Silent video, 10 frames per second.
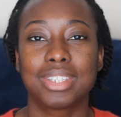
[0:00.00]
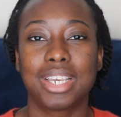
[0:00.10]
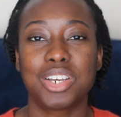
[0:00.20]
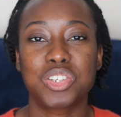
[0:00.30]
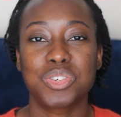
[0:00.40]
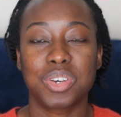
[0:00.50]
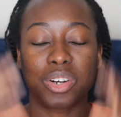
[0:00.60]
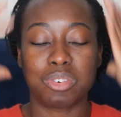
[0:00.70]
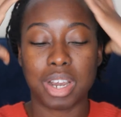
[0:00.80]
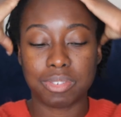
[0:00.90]
here to
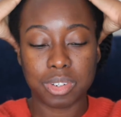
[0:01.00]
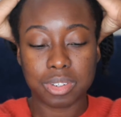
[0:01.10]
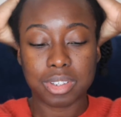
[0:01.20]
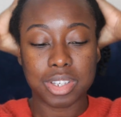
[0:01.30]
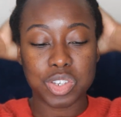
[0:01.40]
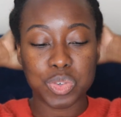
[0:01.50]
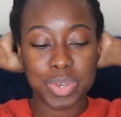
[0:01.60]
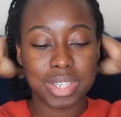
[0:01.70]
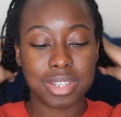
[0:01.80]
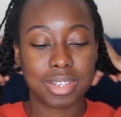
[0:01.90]
unravel these
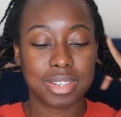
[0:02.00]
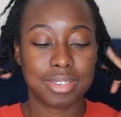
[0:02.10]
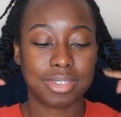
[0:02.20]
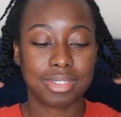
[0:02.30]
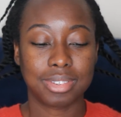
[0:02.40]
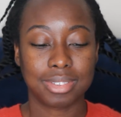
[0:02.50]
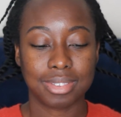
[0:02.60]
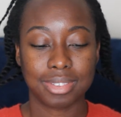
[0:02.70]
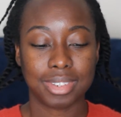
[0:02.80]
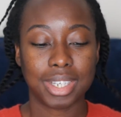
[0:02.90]
twists,
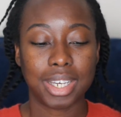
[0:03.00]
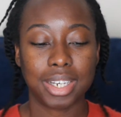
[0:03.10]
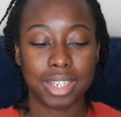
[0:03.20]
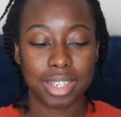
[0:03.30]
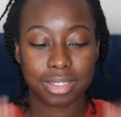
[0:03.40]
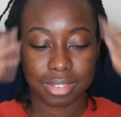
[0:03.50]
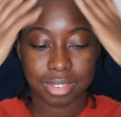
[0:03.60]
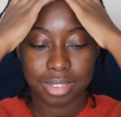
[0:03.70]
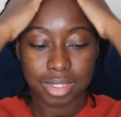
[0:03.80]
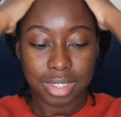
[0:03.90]
and yeah,
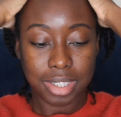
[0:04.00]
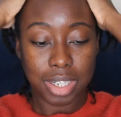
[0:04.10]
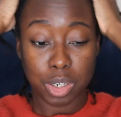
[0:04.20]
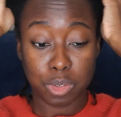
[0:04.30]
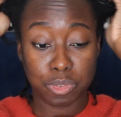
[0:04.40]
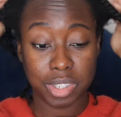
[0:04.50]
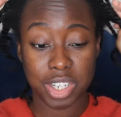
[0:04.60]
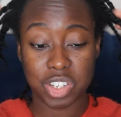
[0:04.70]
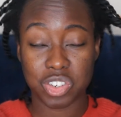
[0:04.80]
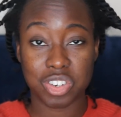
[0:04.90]
hopefully
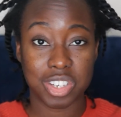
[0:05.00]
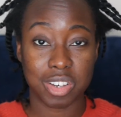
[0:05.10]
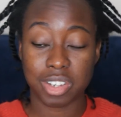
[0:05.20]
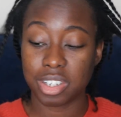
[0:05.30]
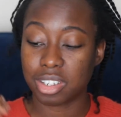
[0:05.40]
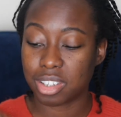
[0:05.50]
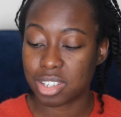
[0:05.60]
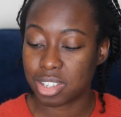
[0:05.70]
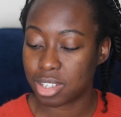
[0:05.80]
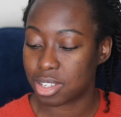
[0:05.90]
it turns out good.
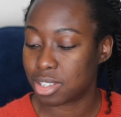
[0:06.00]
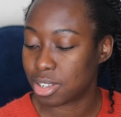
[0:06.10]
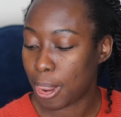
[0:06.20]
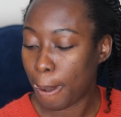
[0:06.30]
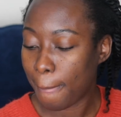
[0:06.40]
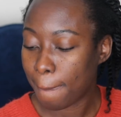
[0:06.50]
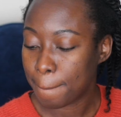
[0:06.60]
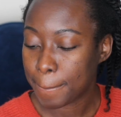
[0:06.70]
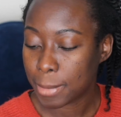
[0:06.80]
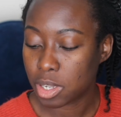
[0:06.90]
This is
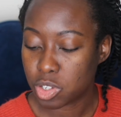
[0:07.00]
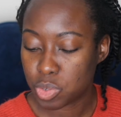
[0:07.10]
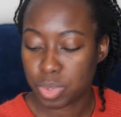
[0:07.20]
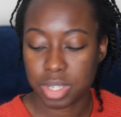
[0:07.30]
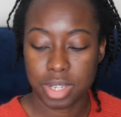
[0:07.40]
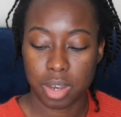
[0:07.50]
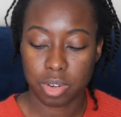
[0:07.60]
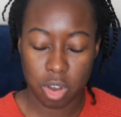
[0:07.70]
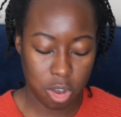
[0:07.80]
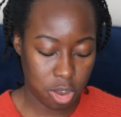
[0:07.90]
a twist
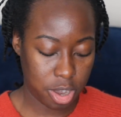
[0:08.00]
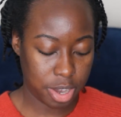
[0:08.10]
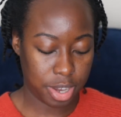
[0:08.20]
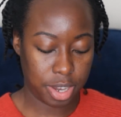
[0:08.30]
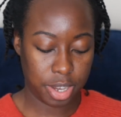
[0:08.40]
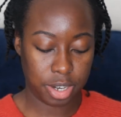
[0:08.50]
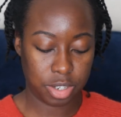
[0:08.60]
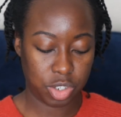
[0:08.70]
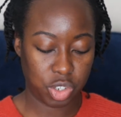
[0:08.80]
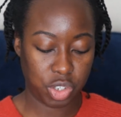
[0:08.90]
out on
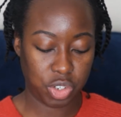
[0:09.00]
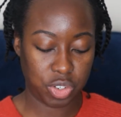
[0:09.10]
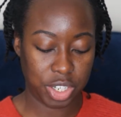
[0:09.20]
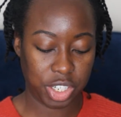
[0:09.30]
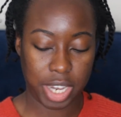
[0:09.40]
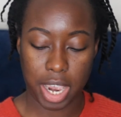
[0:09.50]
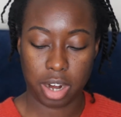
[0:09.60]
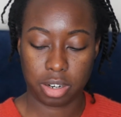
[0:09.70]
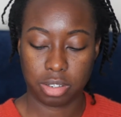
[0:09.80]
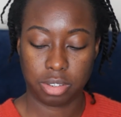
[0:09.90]
stretched
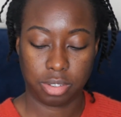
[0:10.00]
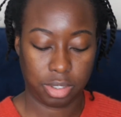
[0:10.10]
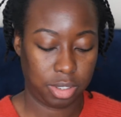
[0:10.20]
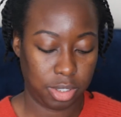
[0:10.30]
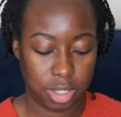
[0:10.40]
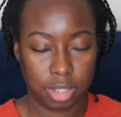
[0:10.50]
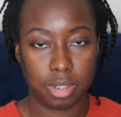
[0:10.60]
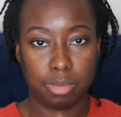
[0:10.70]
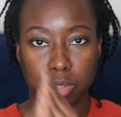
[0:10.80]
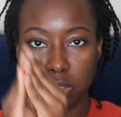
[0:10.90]
hair.
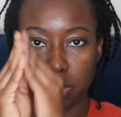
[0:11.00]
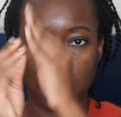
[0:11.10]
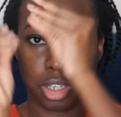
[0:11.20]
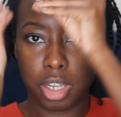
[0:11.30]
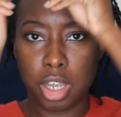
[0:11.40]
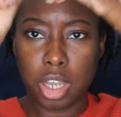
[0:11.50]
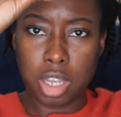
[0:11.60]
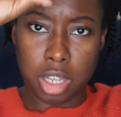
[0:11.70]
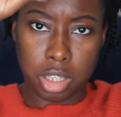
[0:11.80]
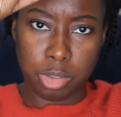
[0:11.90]
I'm just
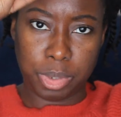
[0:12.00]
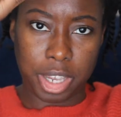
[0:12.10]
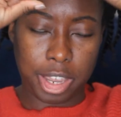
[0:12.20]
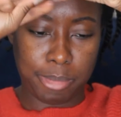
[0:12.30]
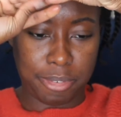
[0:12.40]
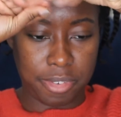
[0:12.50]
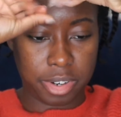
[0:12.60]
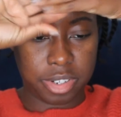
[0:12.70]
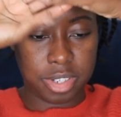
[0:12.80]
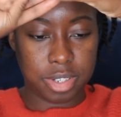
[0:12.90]
lubricating my
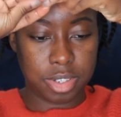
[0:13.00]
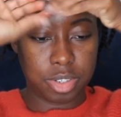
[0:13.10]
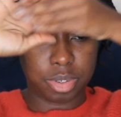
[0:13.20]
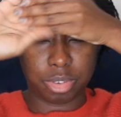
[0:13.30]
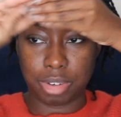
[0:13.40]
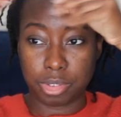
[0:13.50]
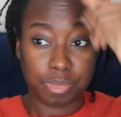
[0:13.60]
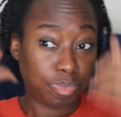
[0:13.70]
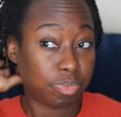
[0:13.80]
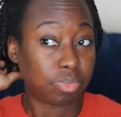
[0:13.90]
fingers to unravel.
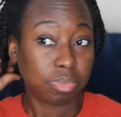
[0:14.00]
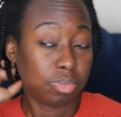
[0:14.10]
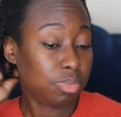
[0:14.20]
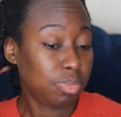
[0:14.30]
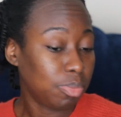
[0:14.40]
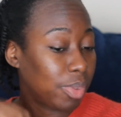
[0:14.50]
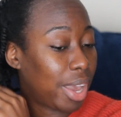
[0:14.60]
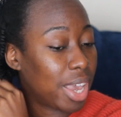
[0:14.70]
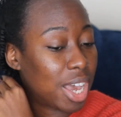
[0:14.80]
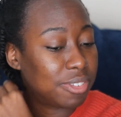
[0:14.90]

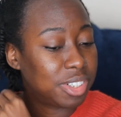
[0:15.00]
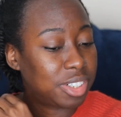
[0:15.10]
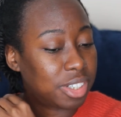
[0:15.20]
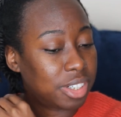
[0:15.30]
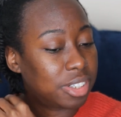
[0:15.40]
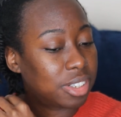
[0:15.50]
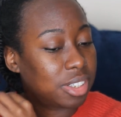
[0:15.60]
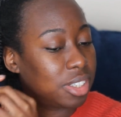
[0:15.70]
I haven't done